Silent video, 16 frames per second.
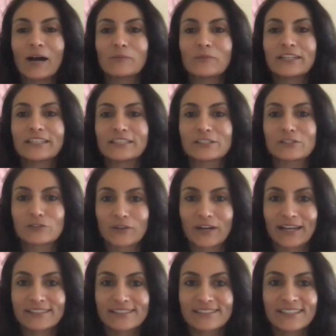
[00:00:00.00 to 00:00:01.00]
we can
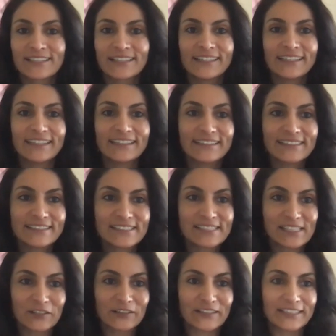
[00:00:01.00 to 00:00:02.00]
address in this
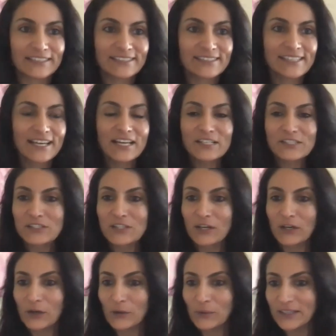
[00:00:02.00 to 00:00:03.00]
series.
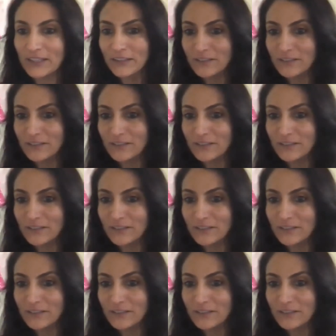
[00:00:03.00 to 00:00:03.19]
So if